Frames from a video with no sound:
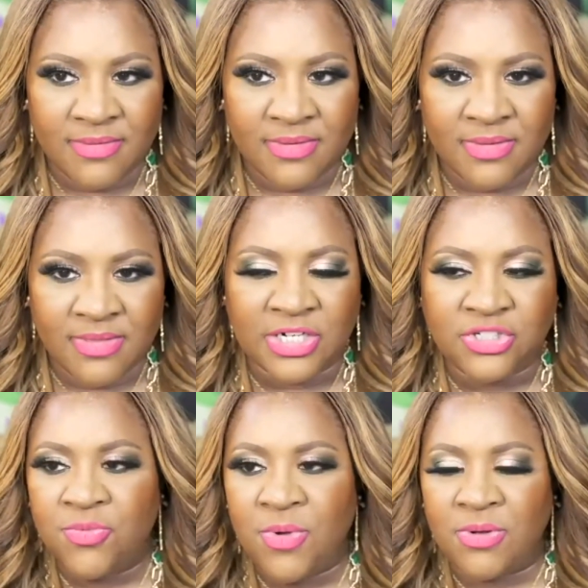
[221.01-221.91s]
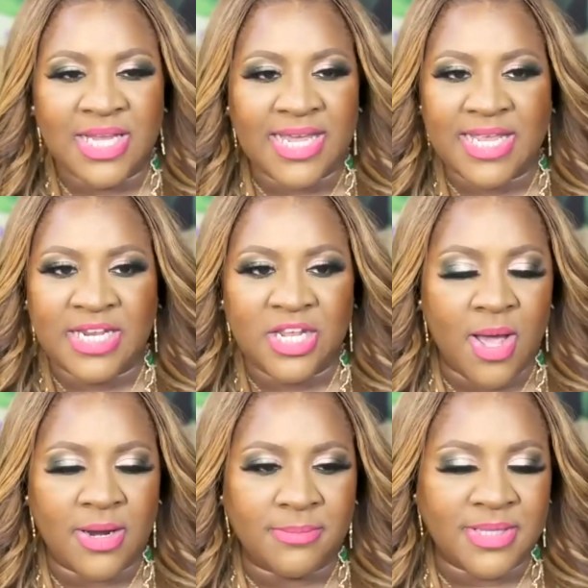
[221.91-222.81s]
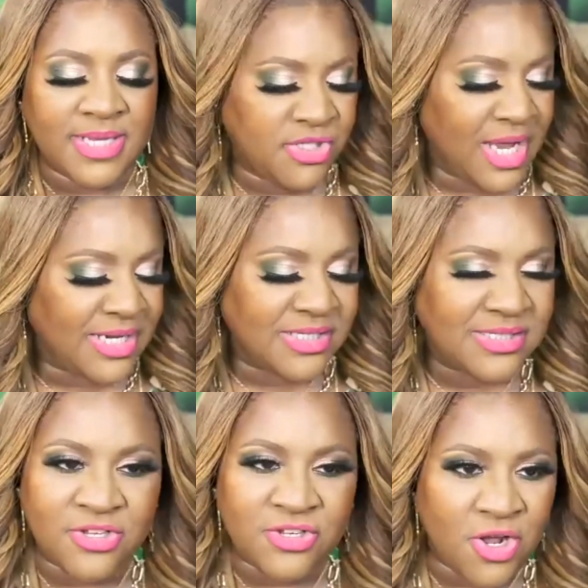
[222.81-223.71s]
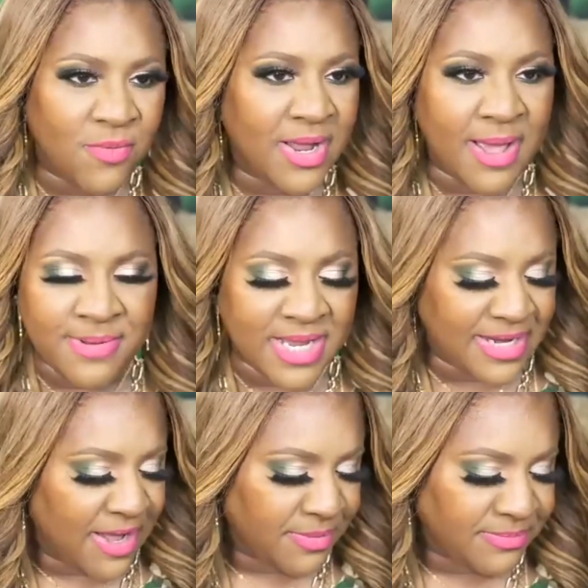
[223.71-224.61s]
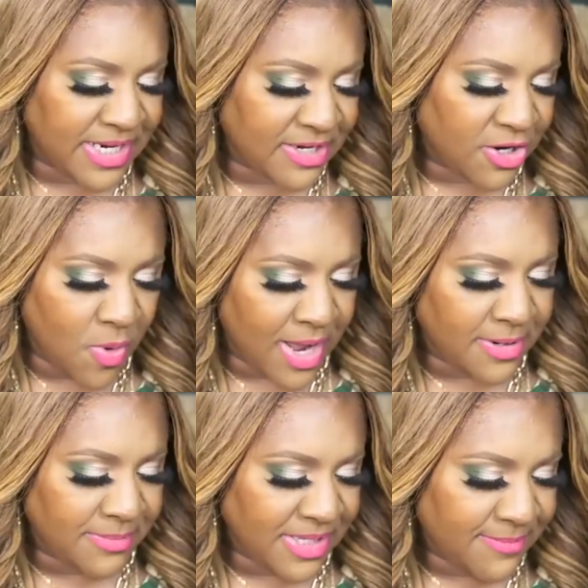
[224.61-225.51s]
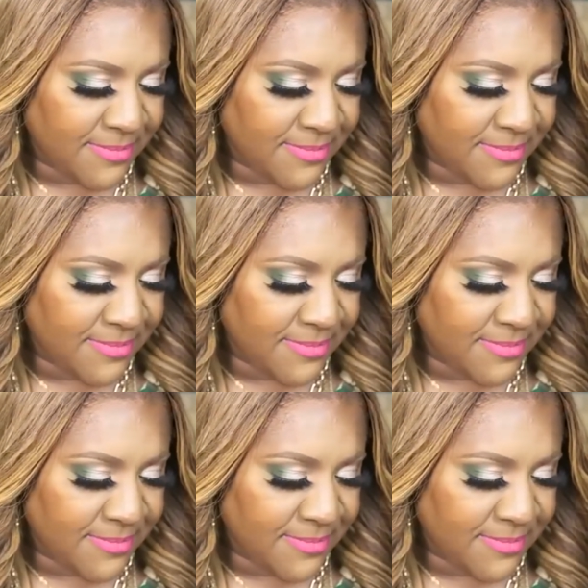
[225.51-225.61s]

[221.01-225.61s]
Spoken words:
that you won't take any quantum leaps. You got to say, you know what? I'm getting out there, I'm taking a quantum leap.